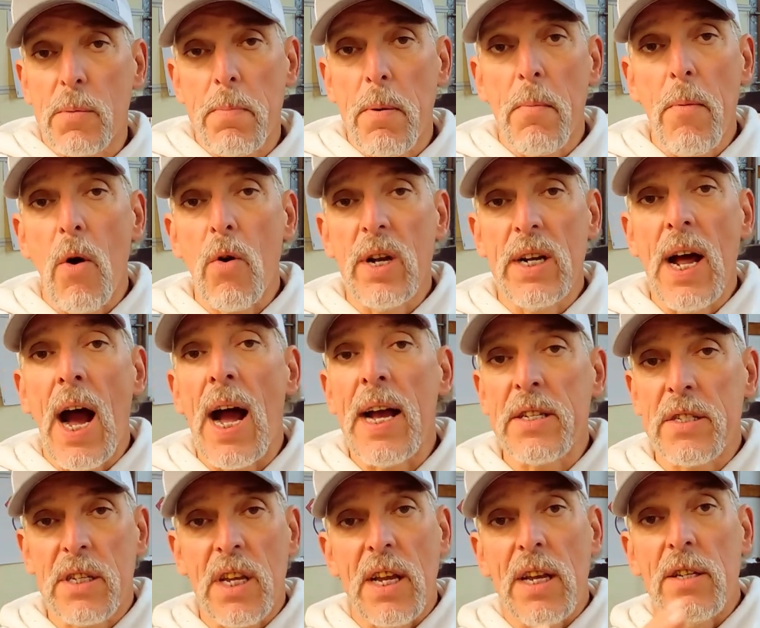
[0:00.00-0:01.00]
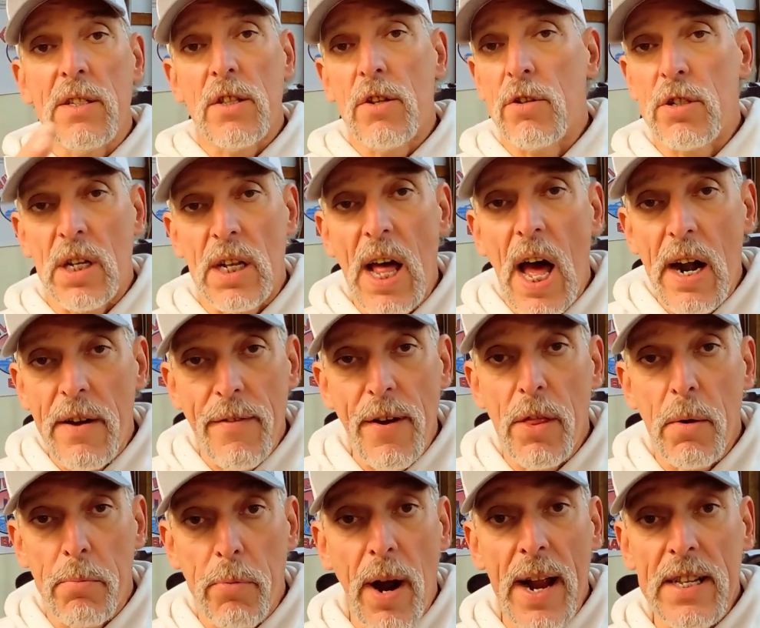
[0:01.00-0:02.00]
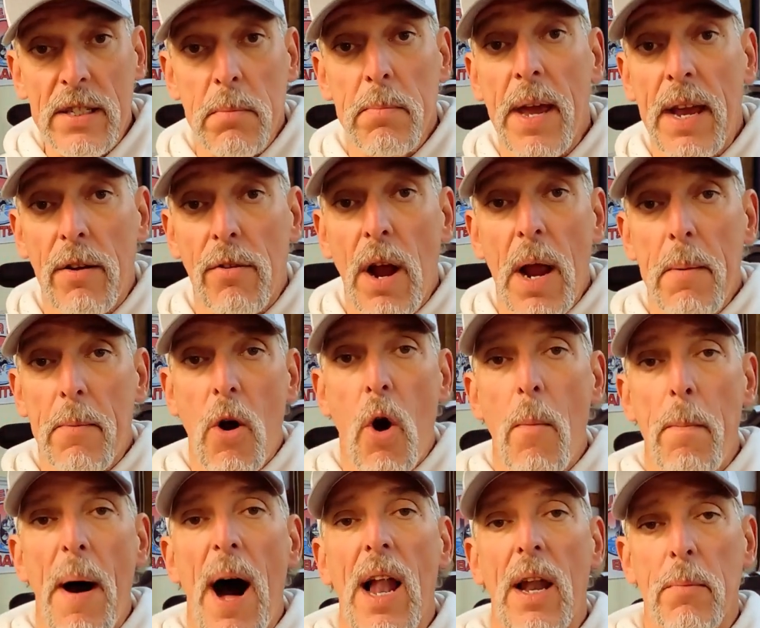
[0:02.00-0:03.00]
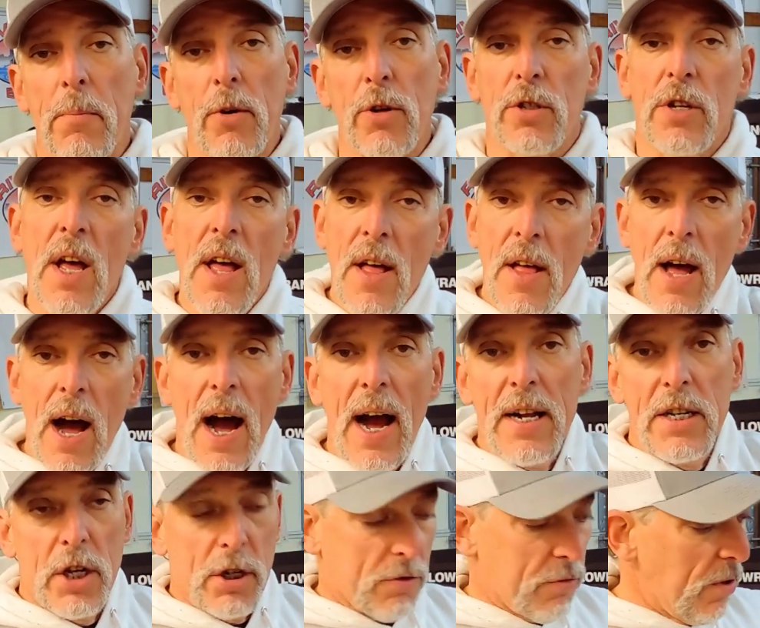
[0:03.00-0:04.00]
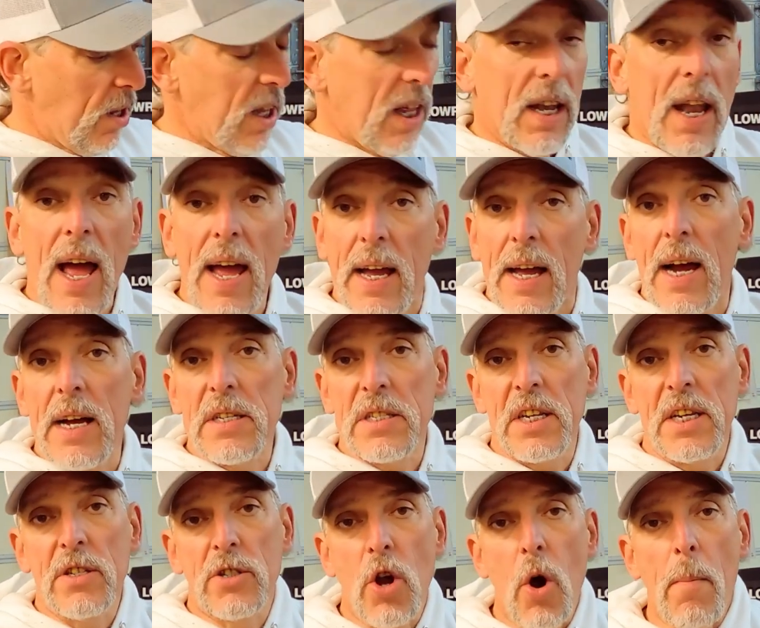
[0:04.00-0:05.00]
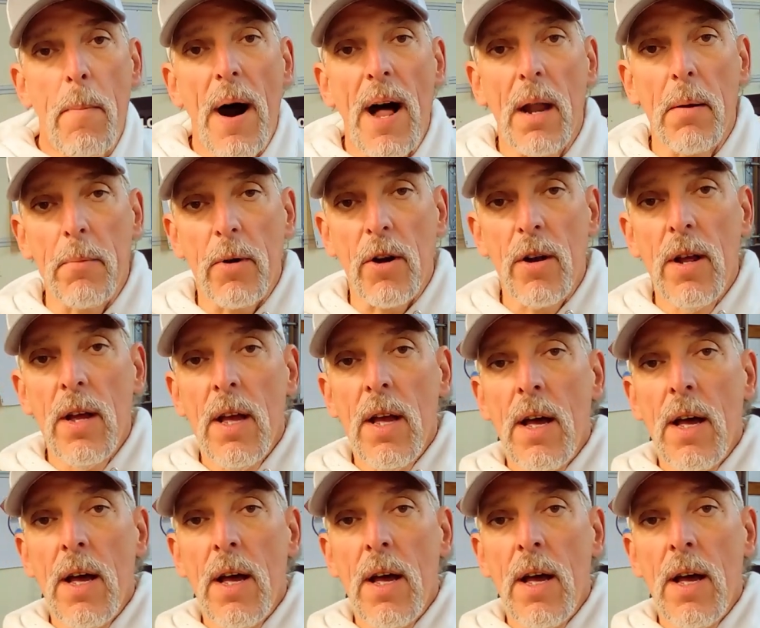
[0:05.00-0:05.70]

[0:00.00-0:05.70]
just promoting High Seas. There's a lot of other brands that make great copolymers. I just really like High Seas copolymer.